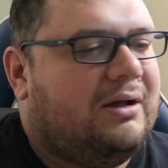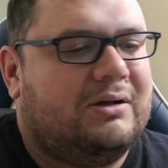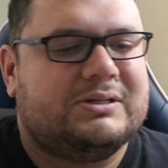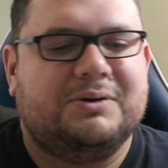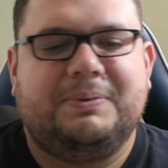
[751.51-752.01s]

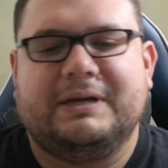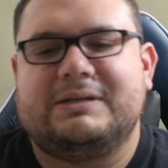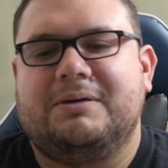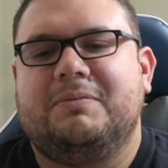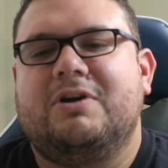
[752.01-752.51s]
Also
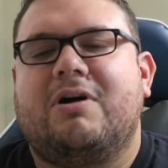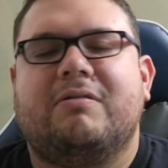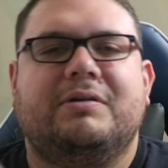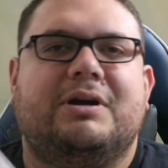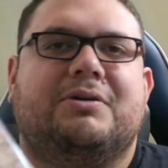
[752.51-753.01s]
picked up
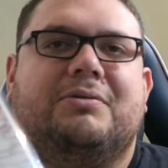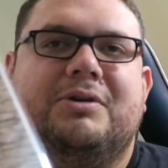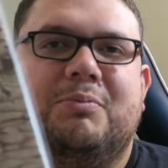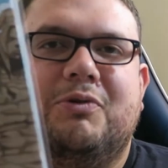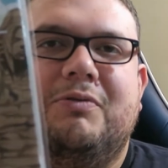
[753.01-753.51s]

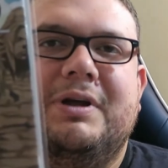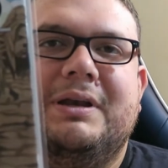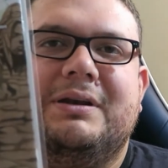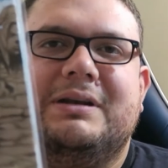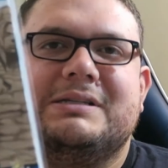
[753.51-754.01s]
Naruto, number
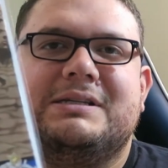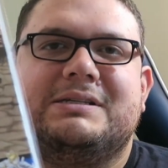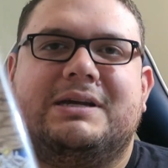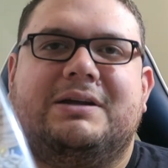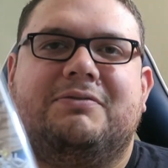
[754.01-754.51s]
one. This
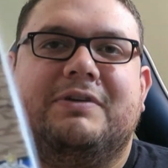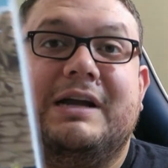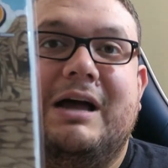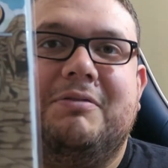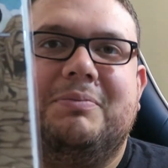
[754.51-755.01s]
is a free
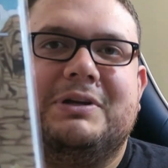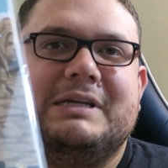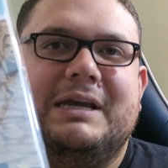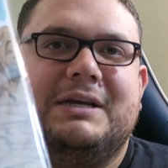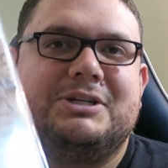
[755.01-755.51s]
comic book
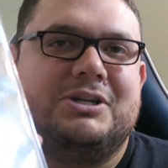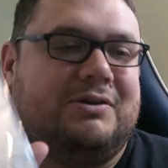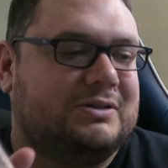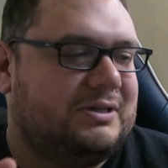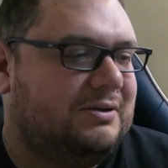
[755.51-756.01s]
day edition
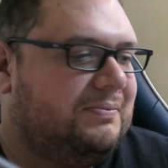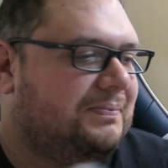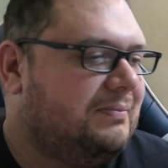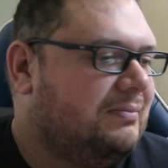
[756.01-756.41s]
also.